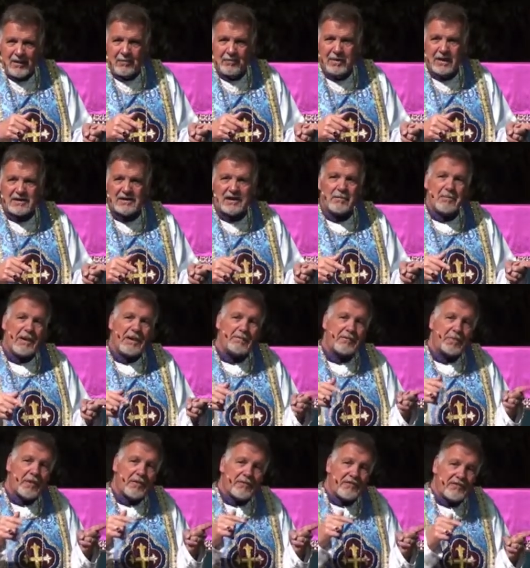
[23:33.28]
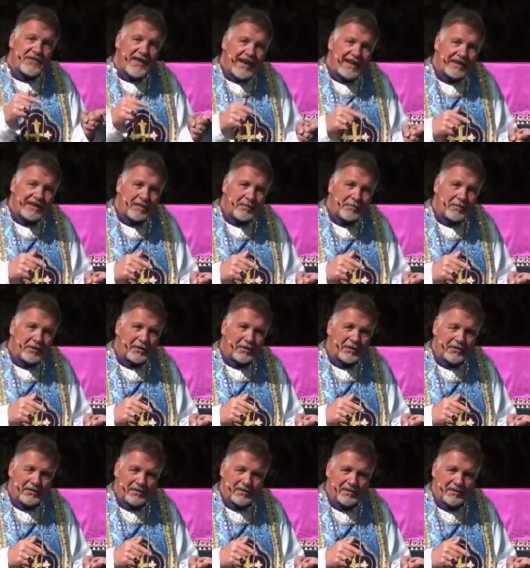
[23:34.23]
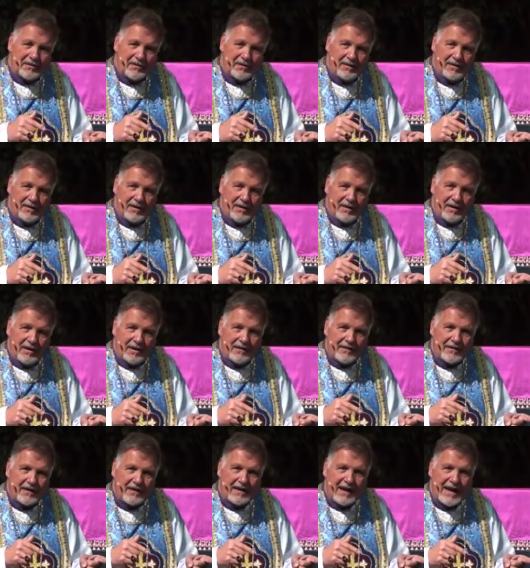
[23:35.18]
But to be perfectible, there